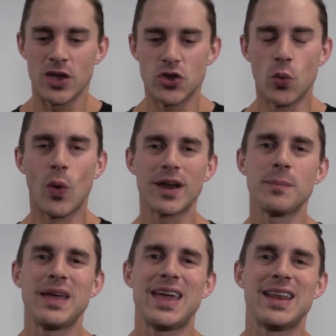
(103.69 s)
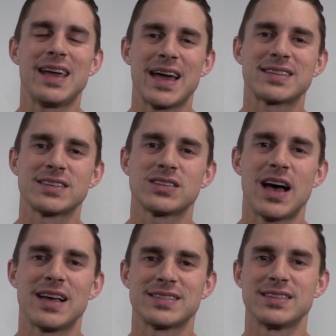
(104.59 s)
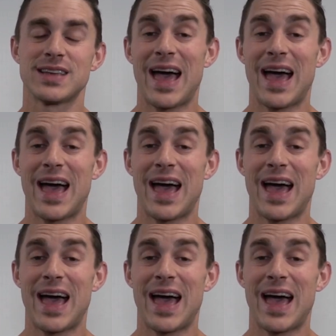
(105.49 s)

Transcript: you want to be hitting exercises,